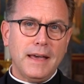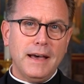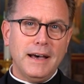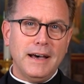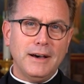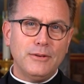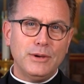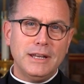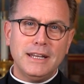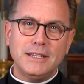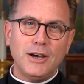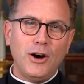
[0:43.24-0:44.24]
uh, we
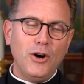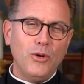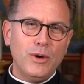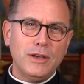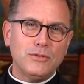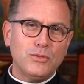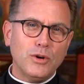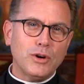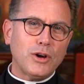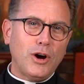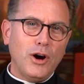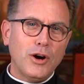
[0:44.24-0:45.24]
need to always
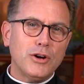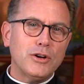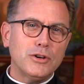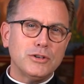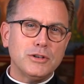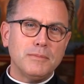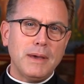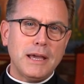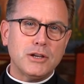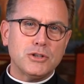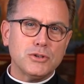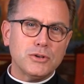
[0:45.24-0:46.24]
work harder to
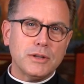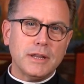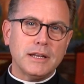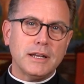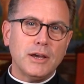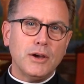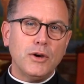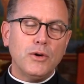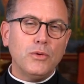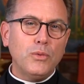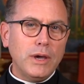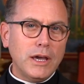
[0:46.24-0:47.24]
make sure that
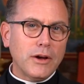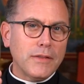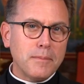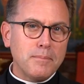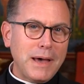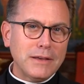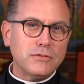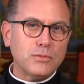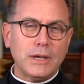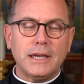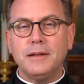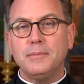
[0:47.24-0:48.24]
we are the best
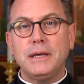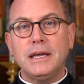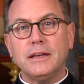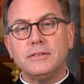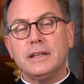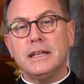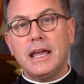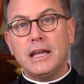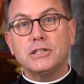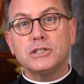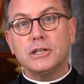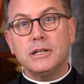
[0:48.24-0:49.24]
we can be as a
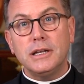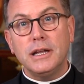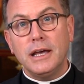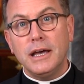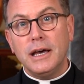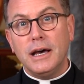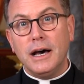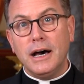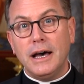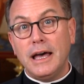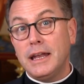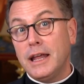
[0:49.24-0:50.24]
nation
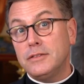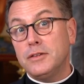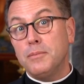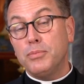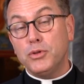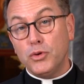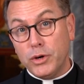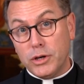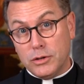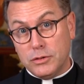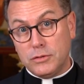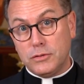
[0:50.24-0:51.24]
uh, and as
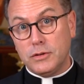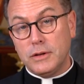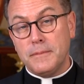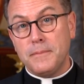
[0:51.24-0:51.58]
employers.